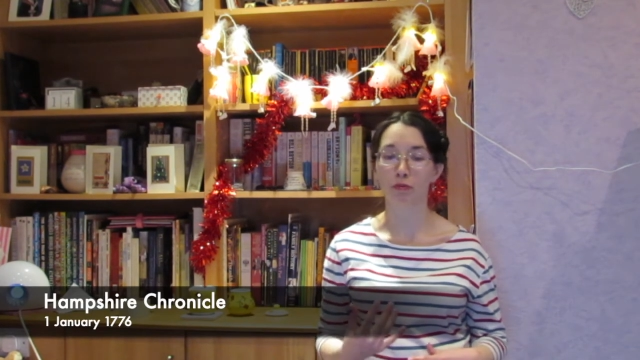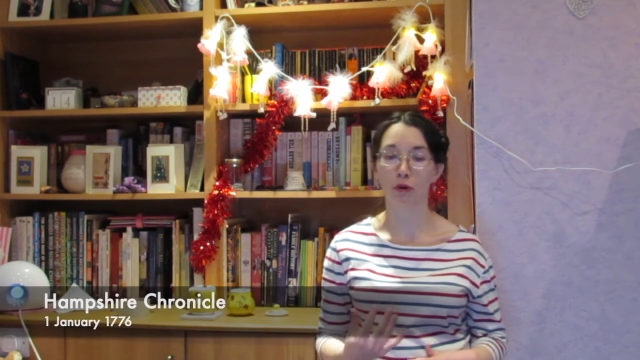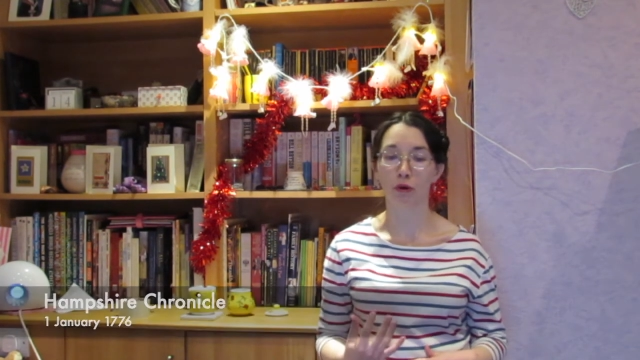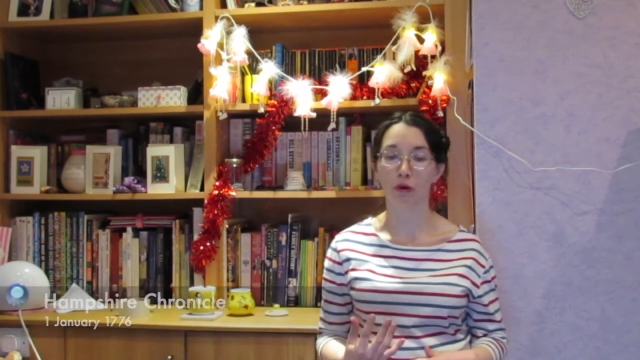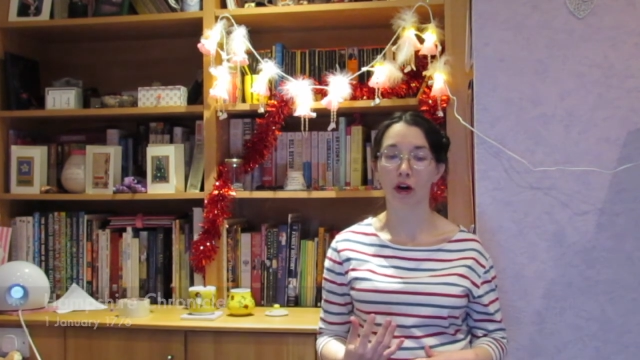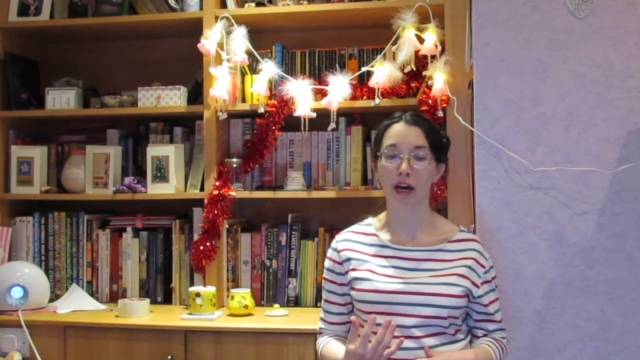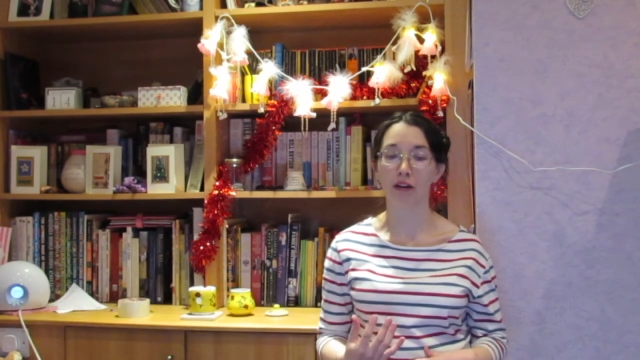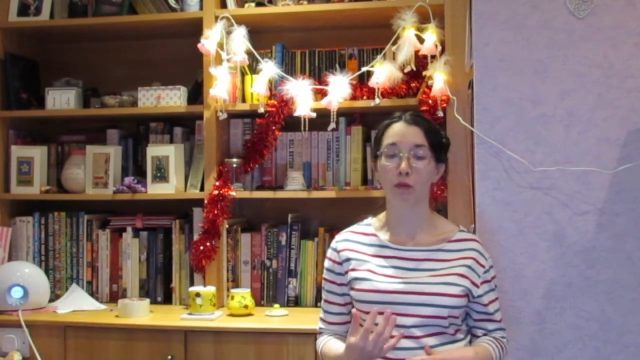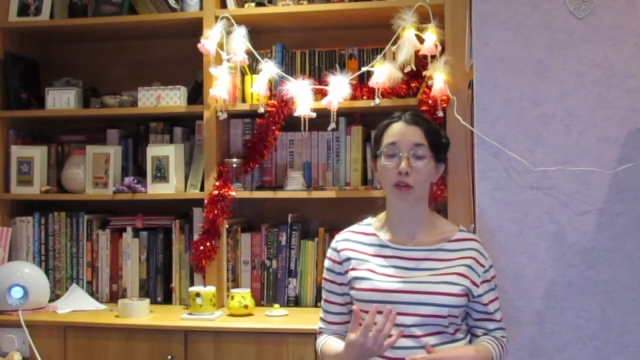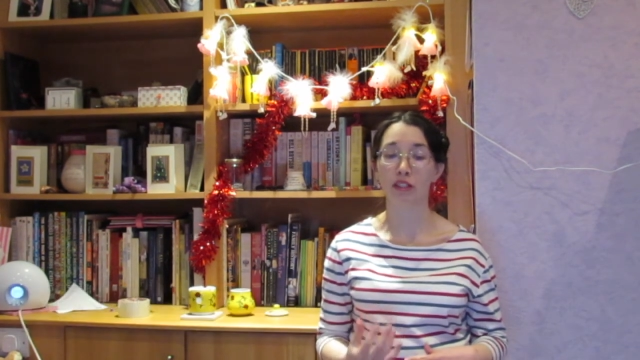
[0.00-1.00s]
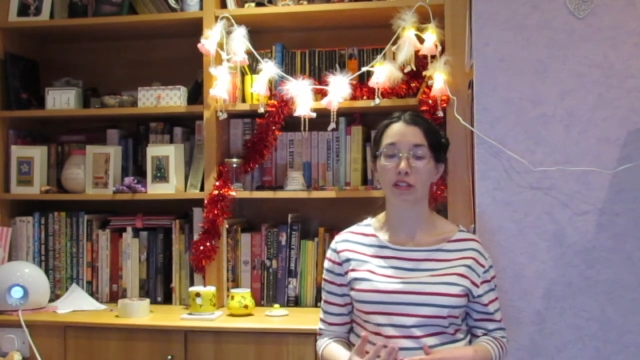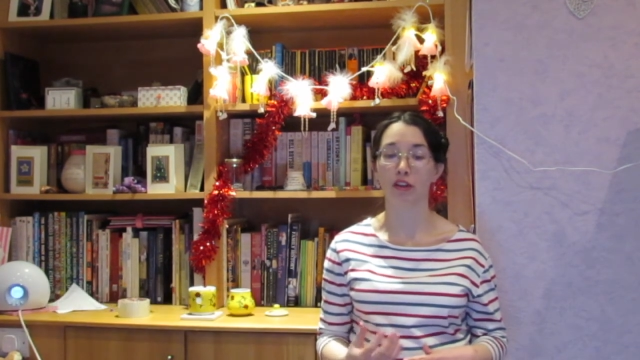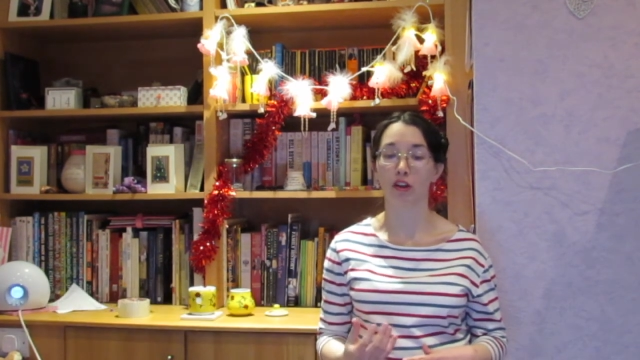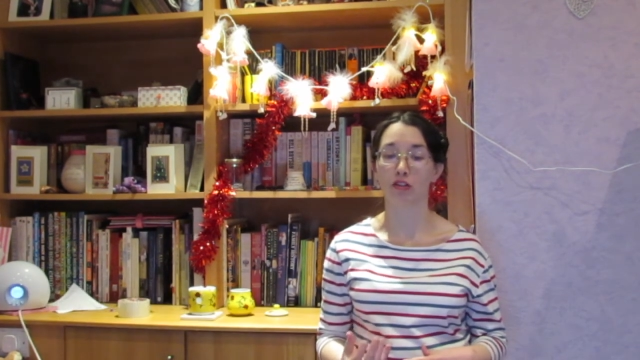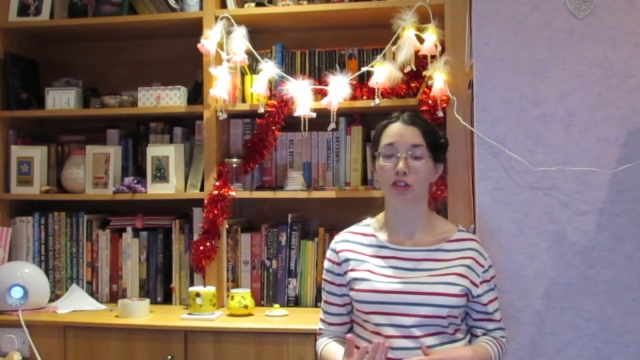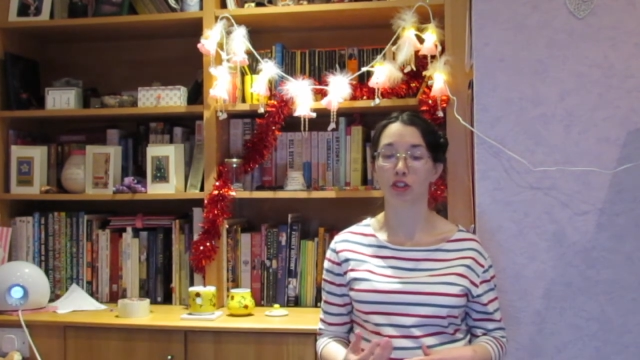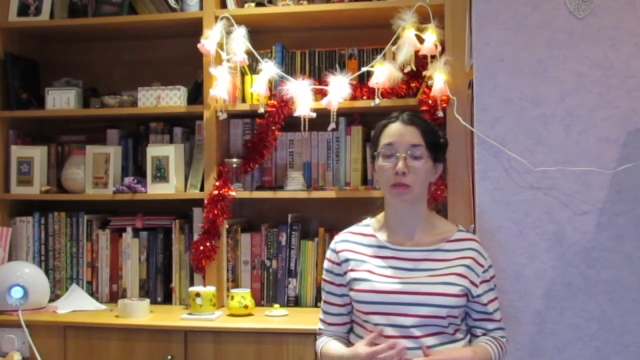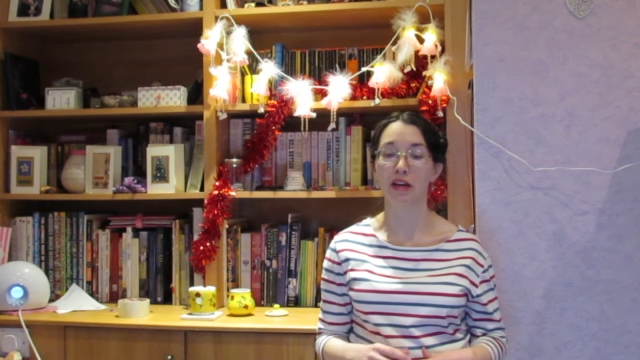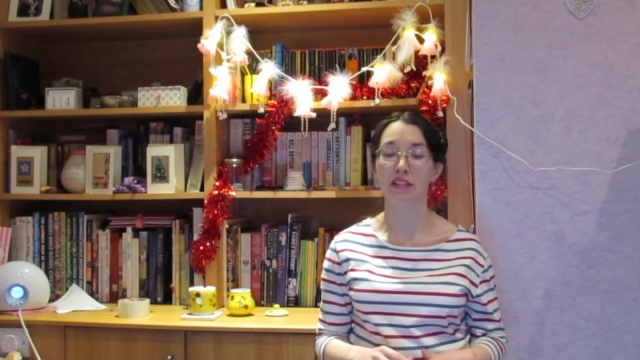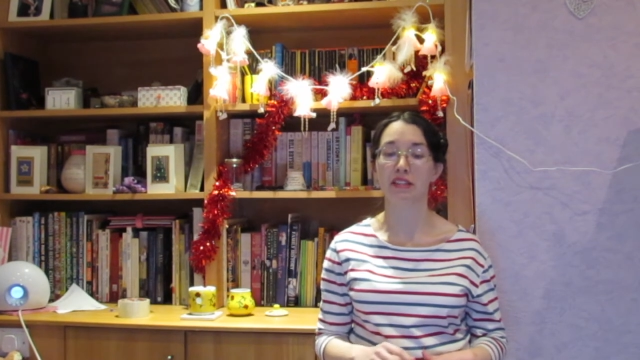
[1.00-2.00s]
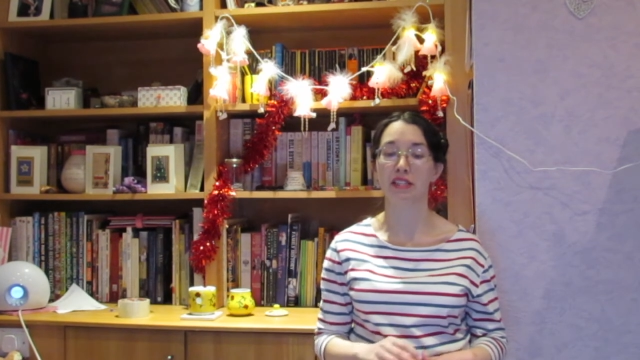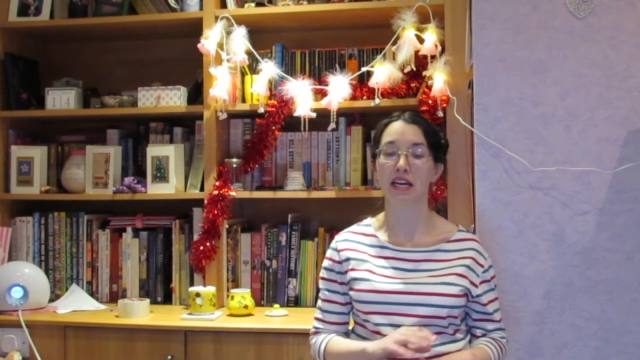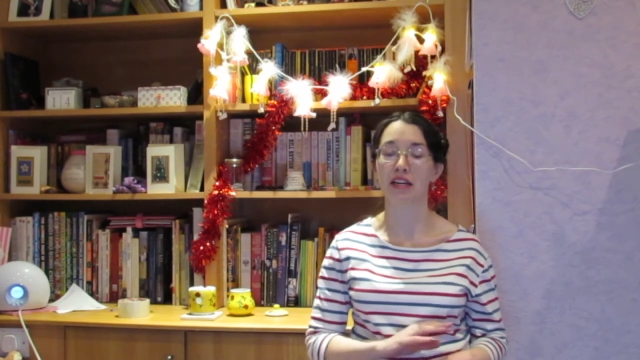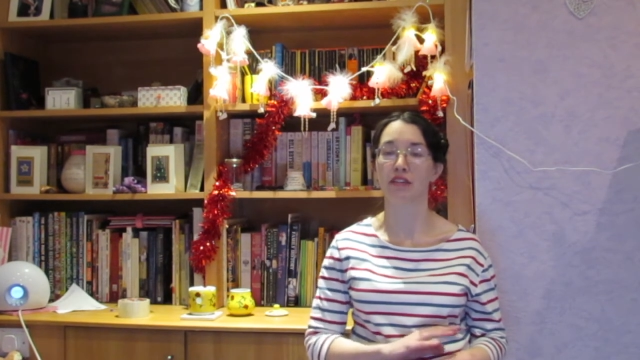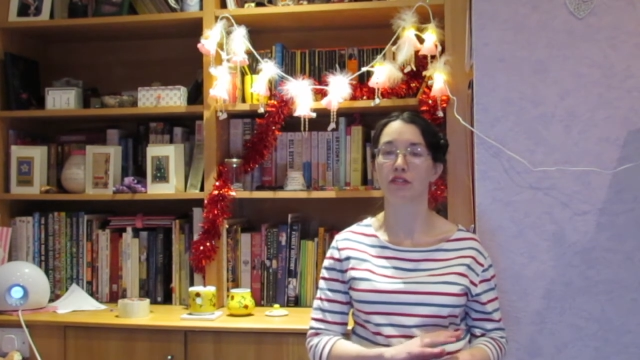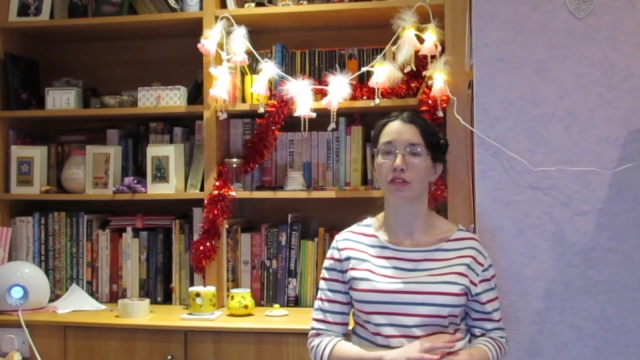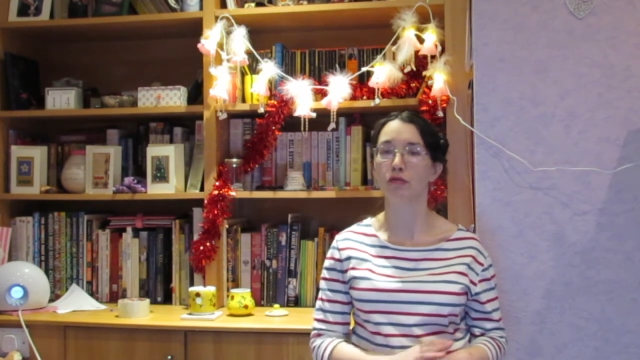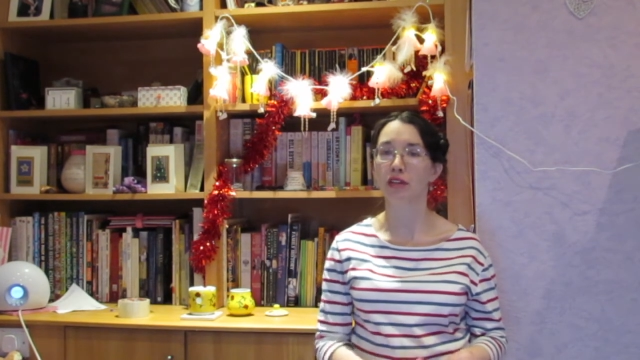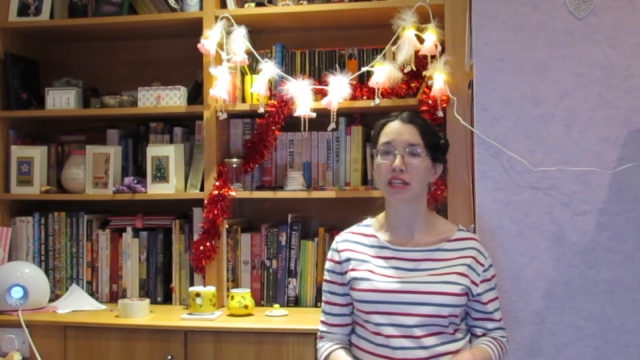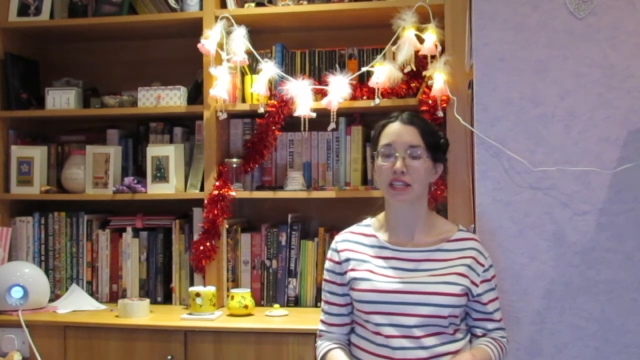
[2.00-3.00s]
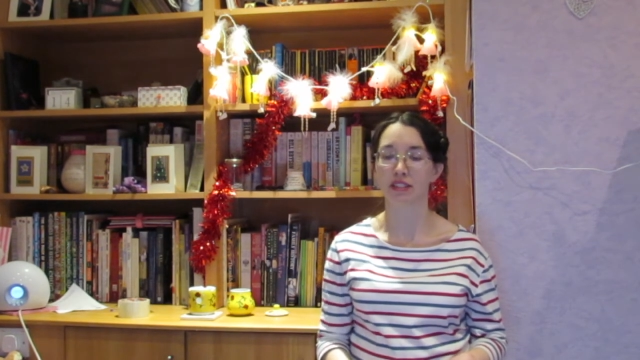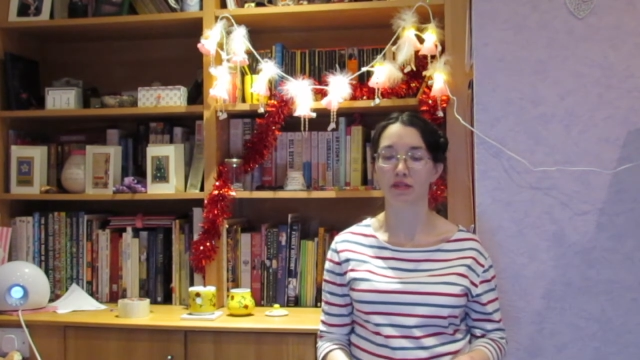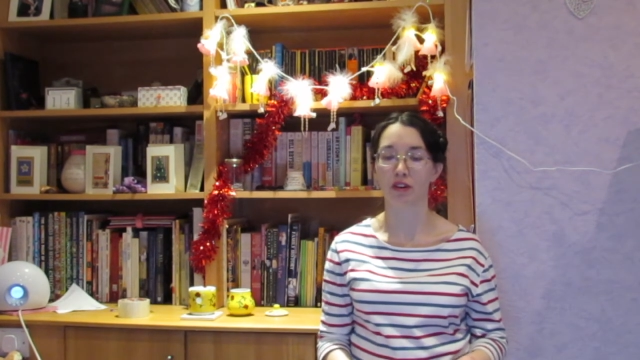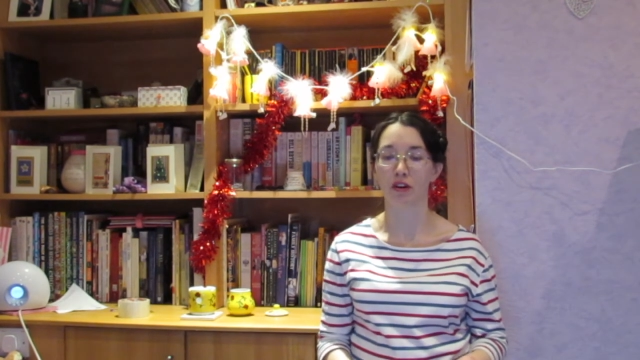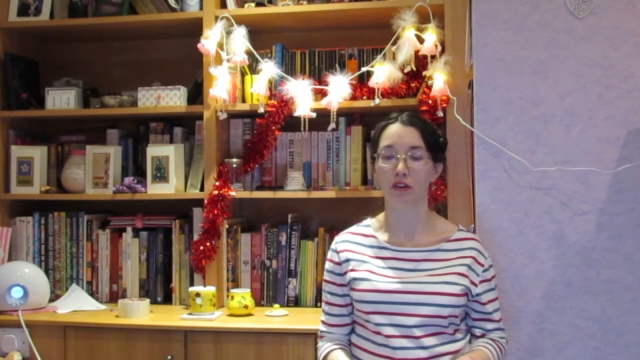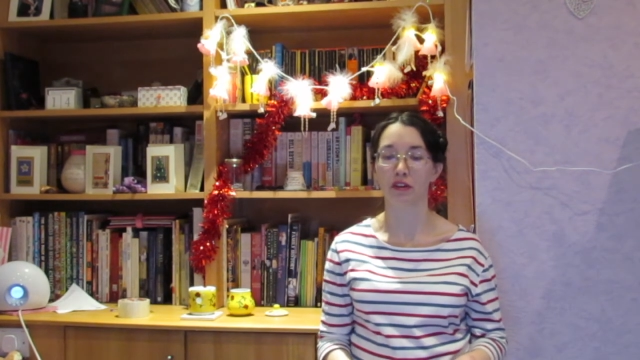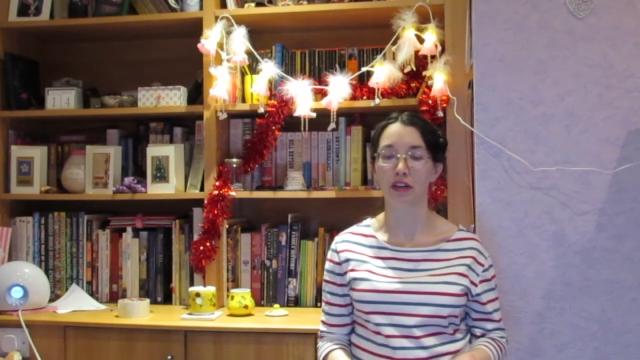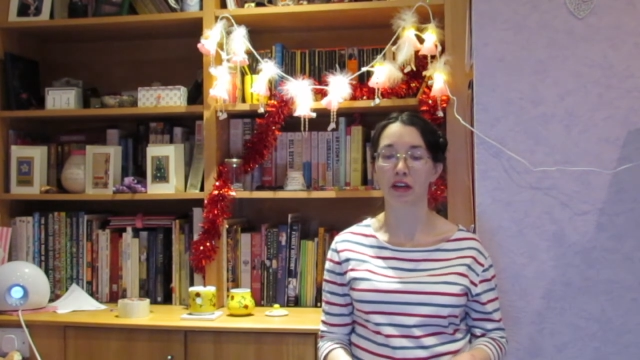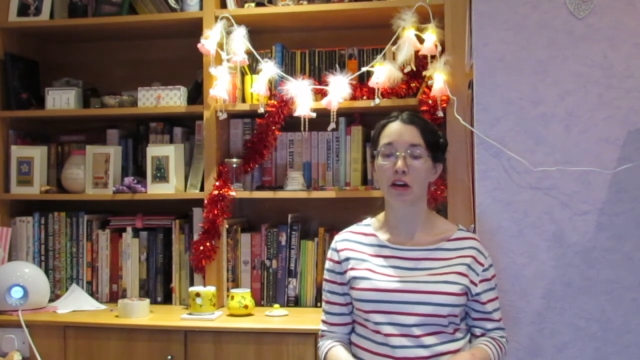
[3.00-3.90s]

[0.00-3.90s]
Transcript: poor at Windsor Lodge to be entertained for 3 days of the holiday